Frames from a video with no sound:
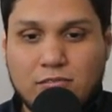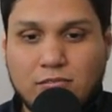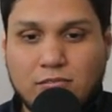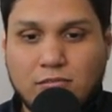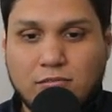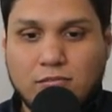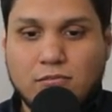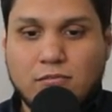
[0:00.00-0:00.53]

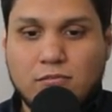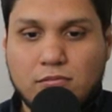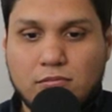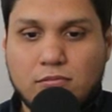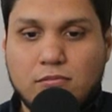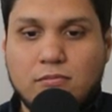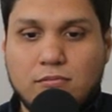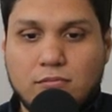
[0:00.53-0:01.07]

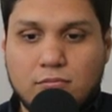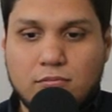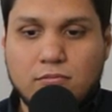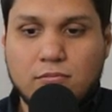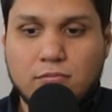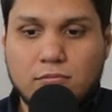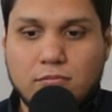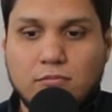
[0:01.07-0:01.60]

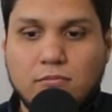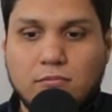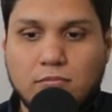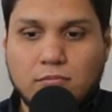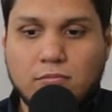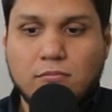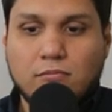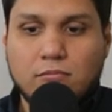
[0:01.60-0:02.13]

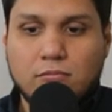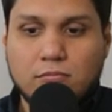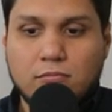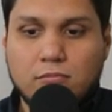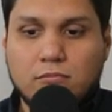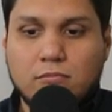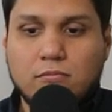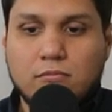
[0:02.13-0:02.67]

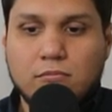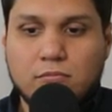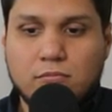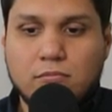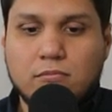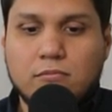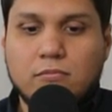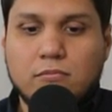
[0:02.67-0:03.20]

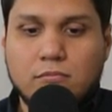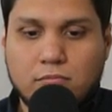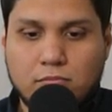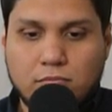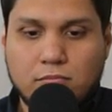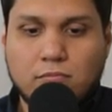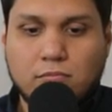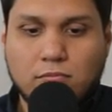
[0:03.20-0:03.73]

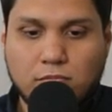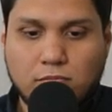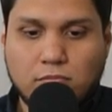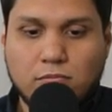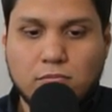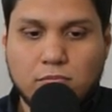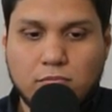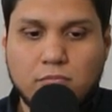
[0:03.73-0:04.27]

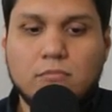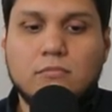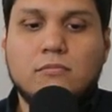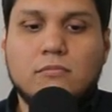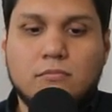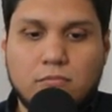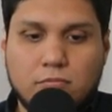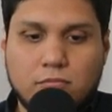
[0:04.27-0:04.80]

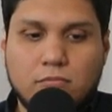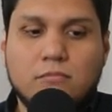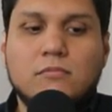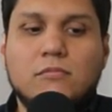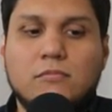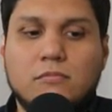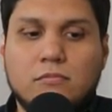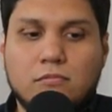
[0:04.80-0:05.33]

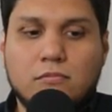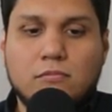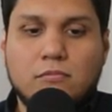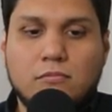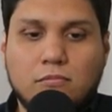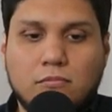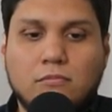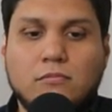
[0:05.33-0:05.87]
[no speech]